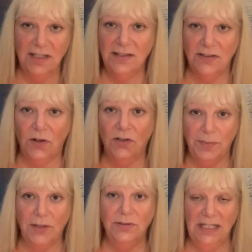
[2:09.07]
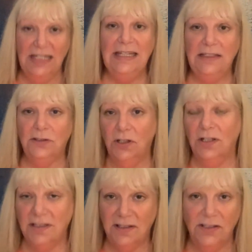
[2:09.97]
This is all about needing to look
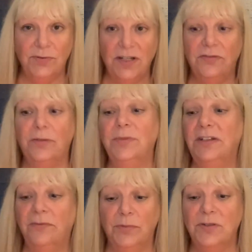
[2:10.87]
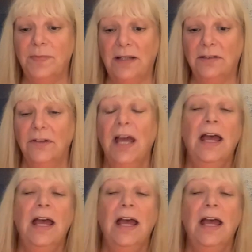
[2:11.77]
at a situation from a different perspective.